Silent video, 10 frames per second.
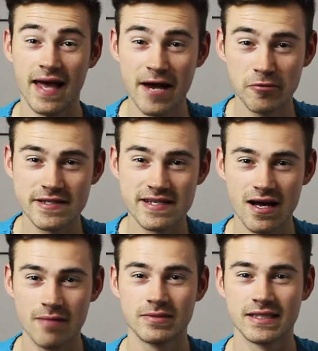Hey, what's
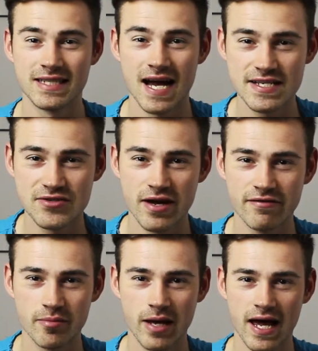up? Nice to have
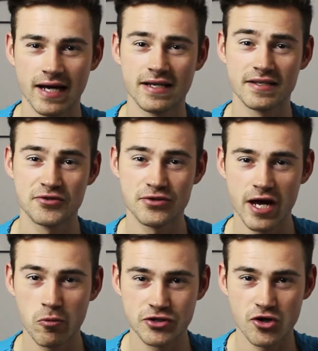you back.
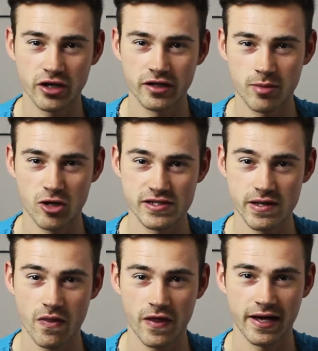Today we're talking about
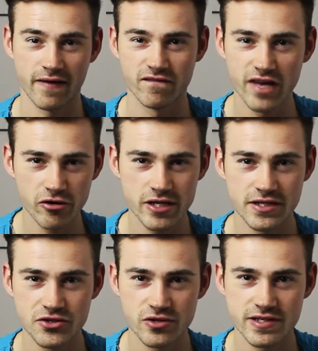something very
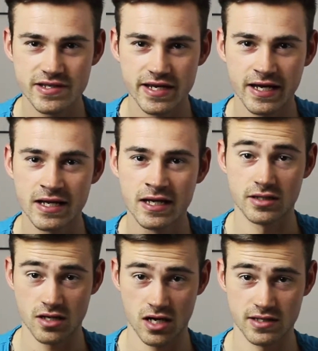interesting.
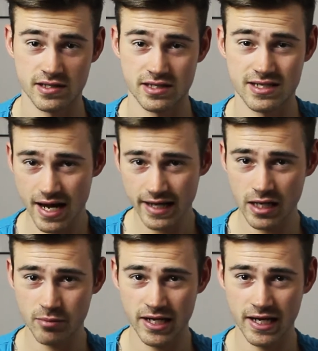Does diet
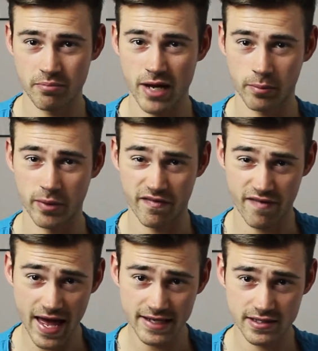lemonade make me
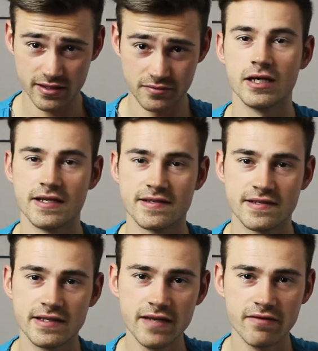fat? Is
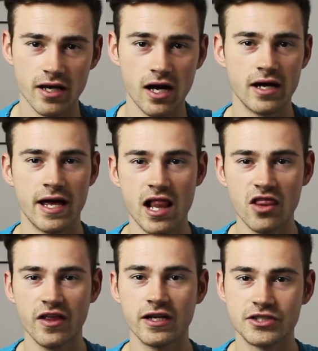stevia a
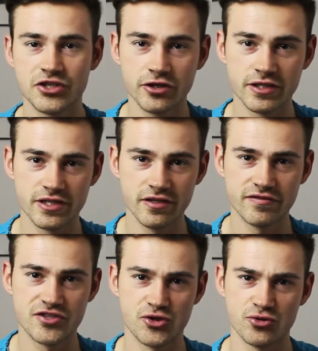healthy
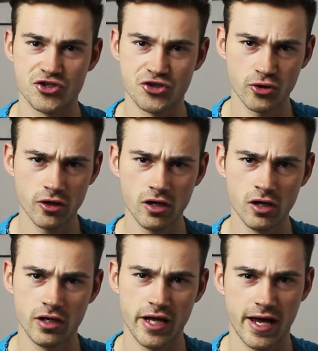alternative to
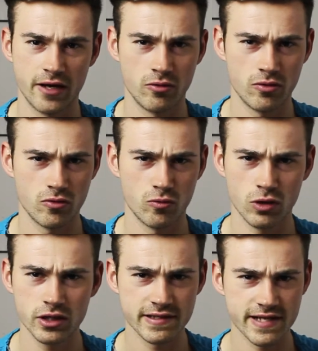sugar? And
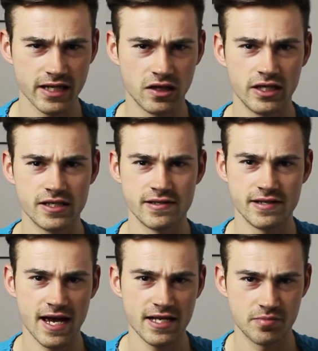what exactly is
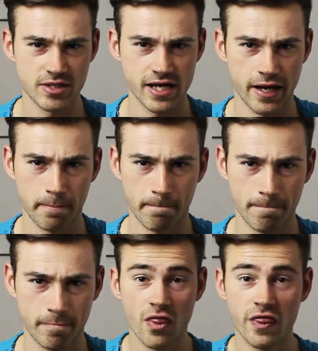aspartame?
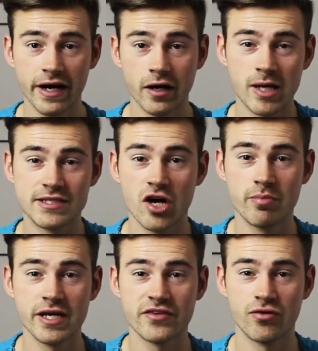That are my
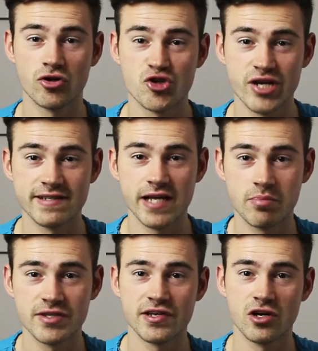topics for today's
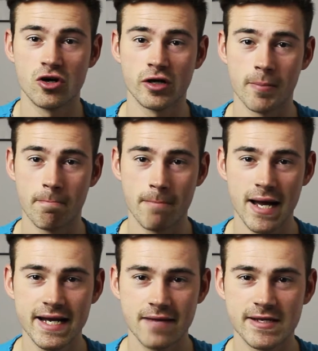episode.
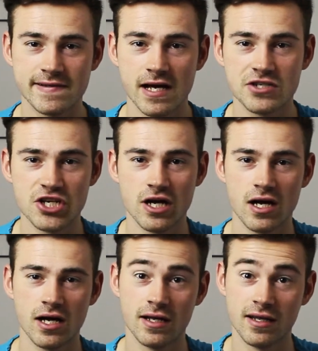My name is
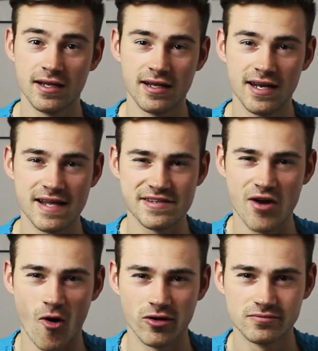Sasha. Let's
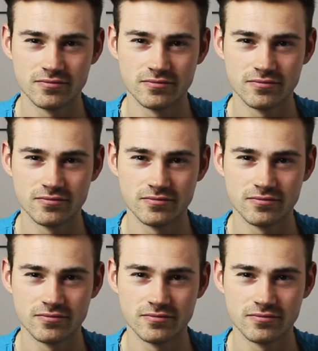go.